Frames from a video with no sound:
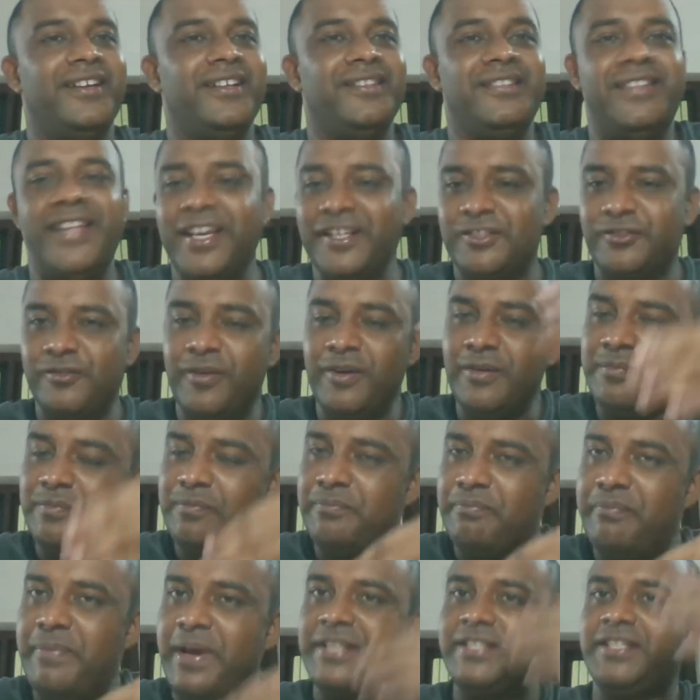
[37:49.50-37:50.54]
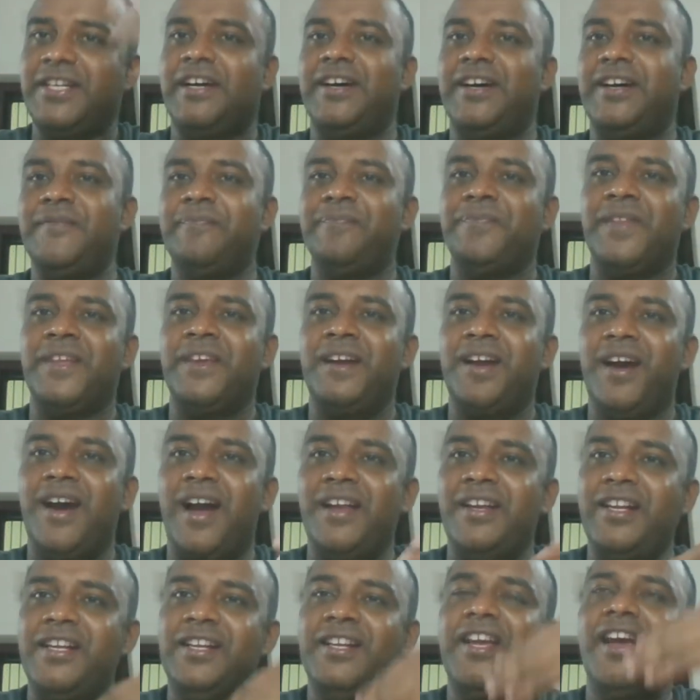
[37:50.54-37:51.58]
things will be better,
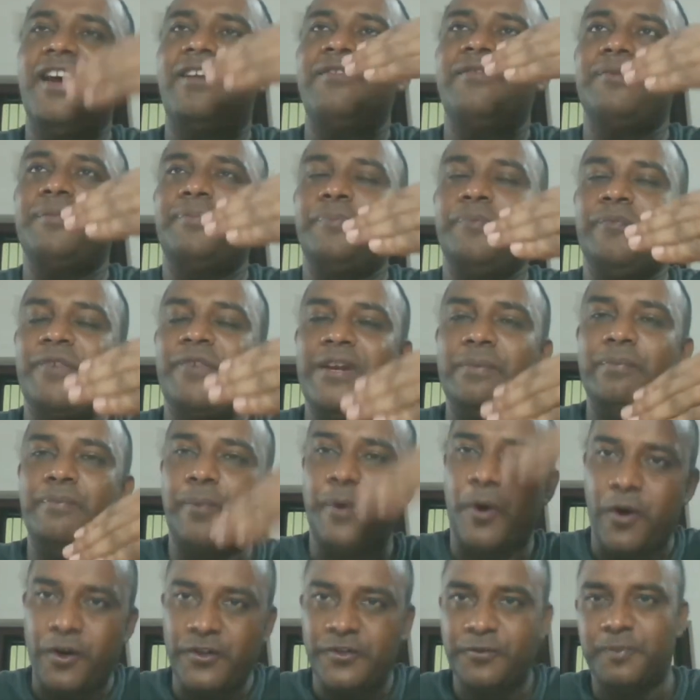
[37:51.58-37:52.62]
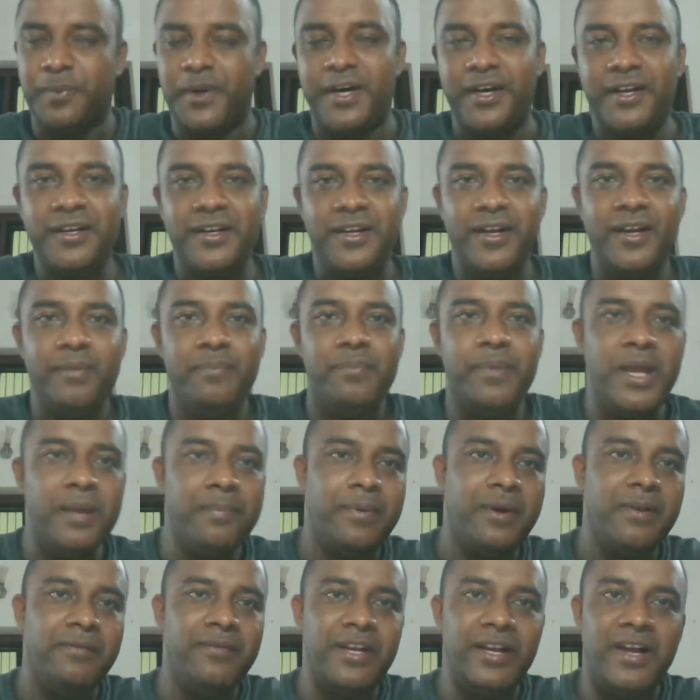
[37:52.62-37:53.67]
and India will prosper,
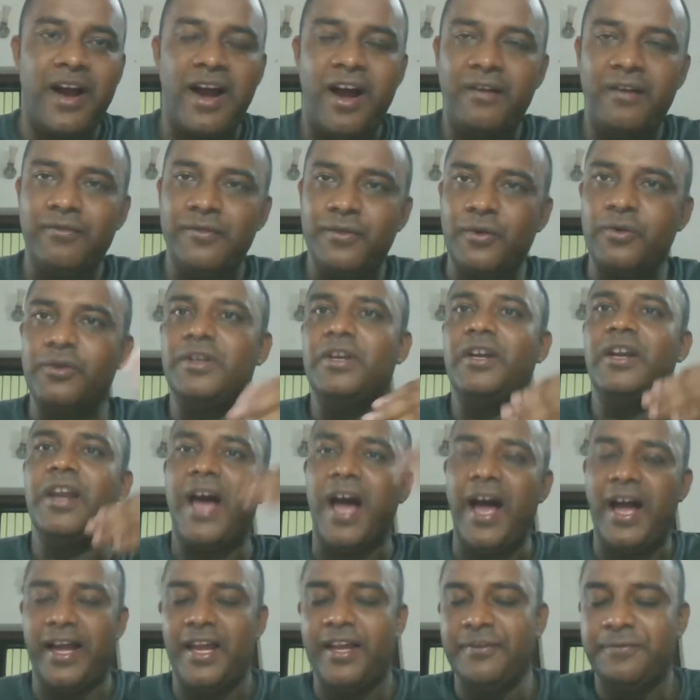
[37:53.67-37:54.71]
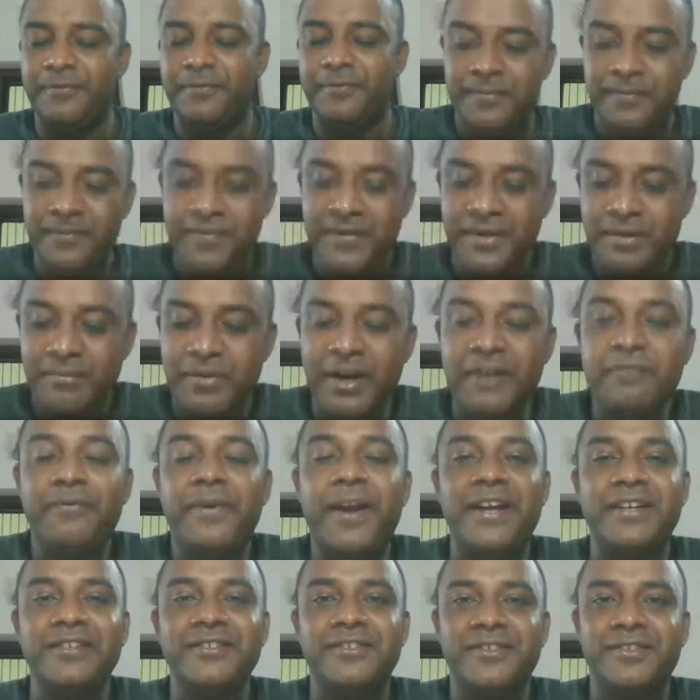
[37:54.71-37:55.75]
people will have good life. But
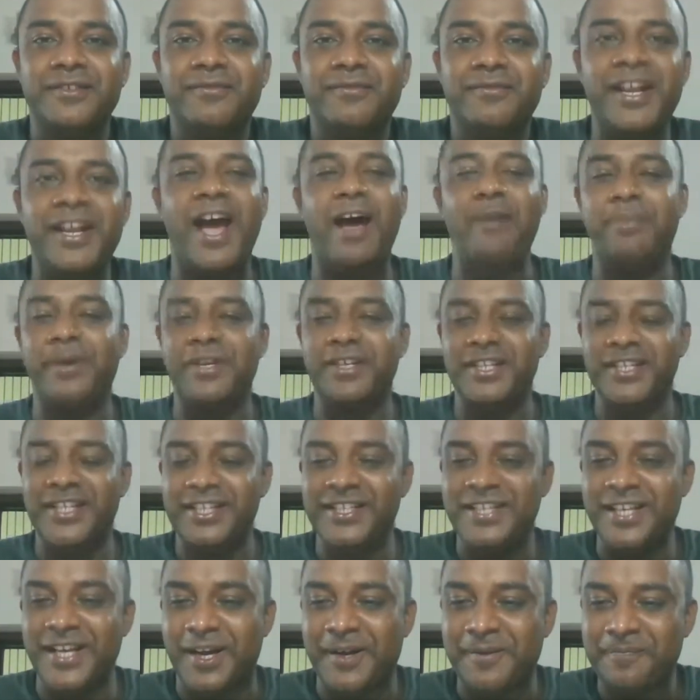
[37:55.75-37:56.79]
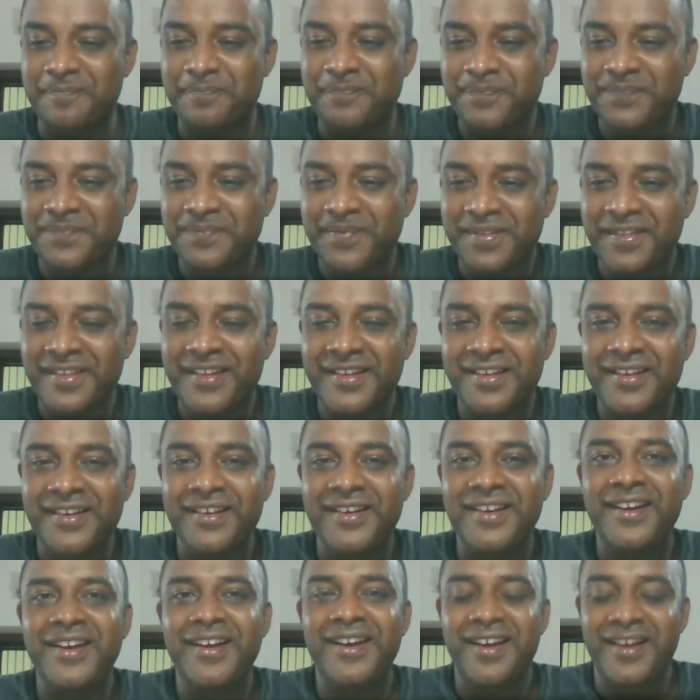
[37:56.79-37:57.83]
friends, what happened in India?
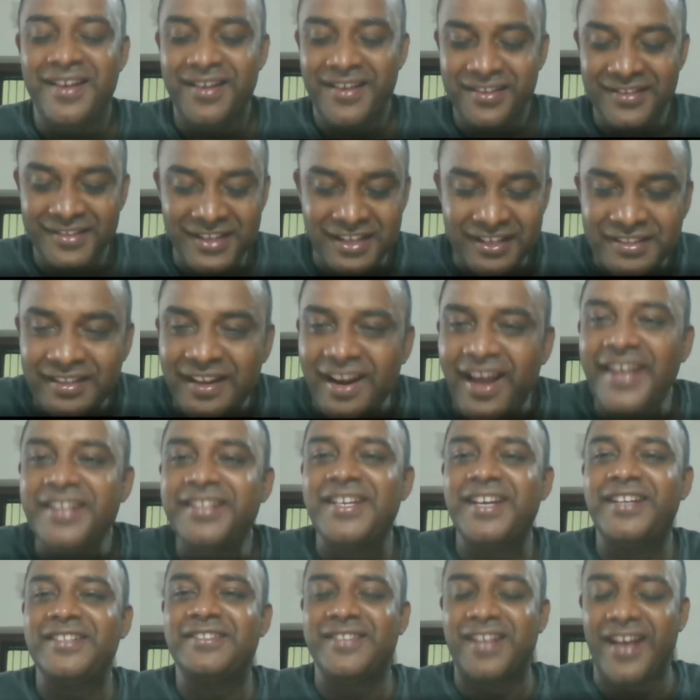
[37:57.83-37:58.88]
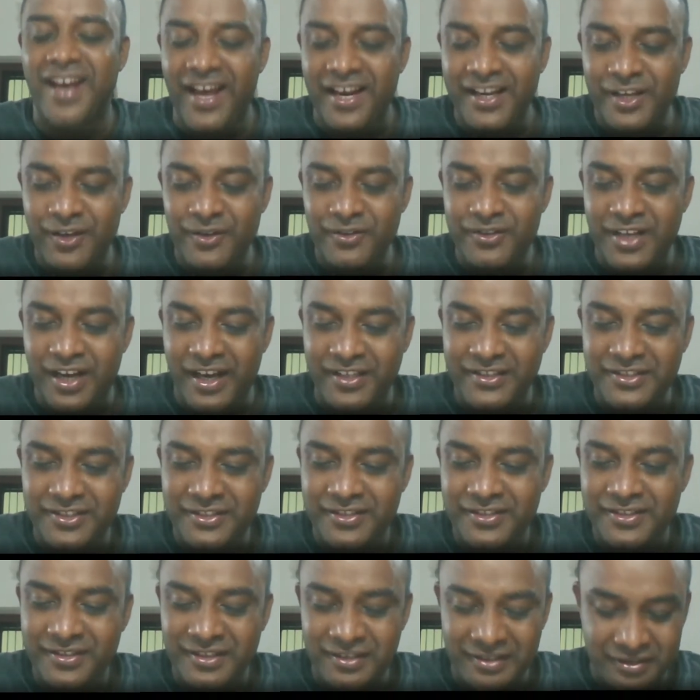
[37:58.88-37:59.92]
These writers argue that
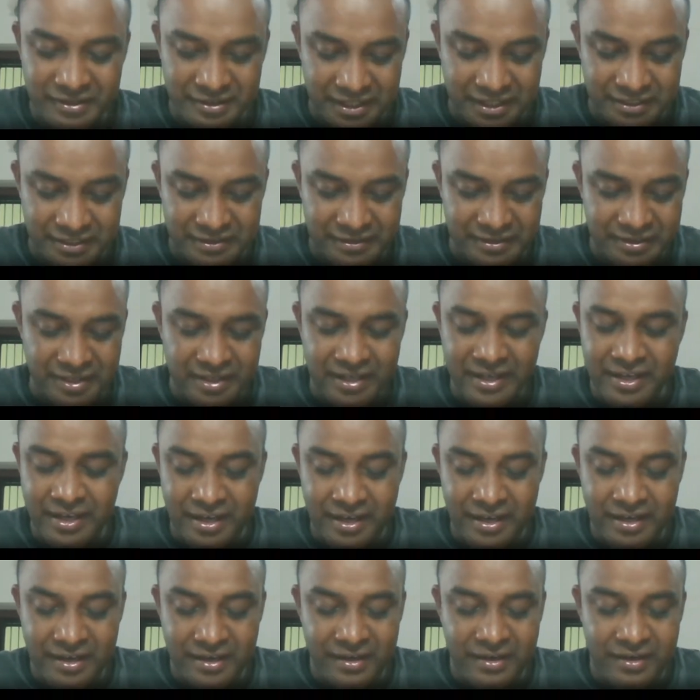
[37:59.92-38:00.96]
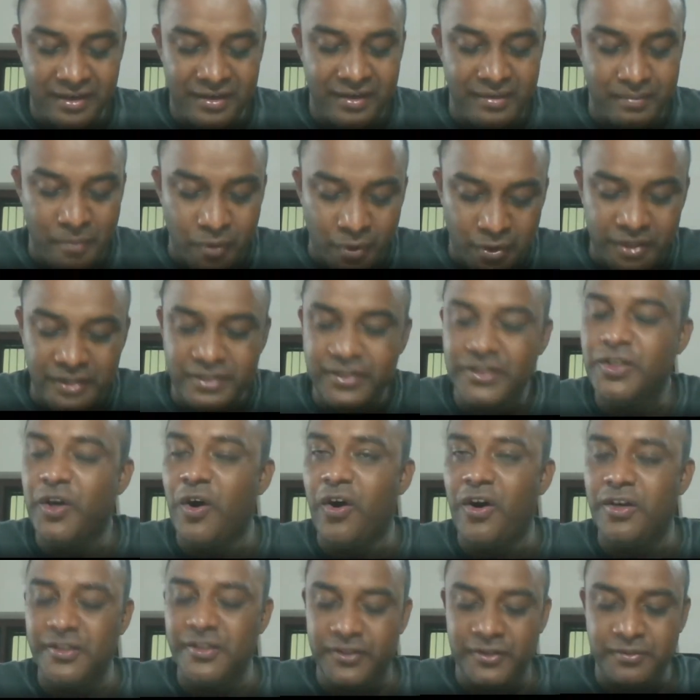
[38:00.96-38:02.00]
these Morris
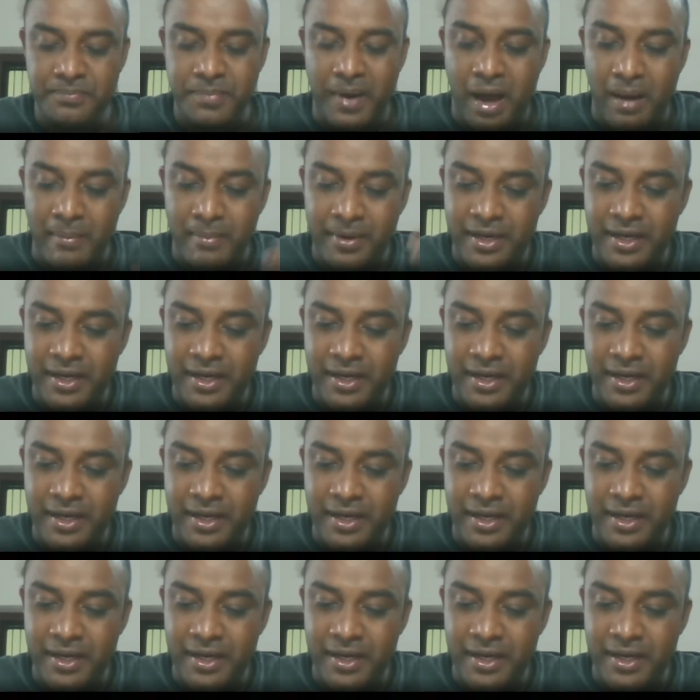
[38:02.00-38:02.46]
Jones, Palmer,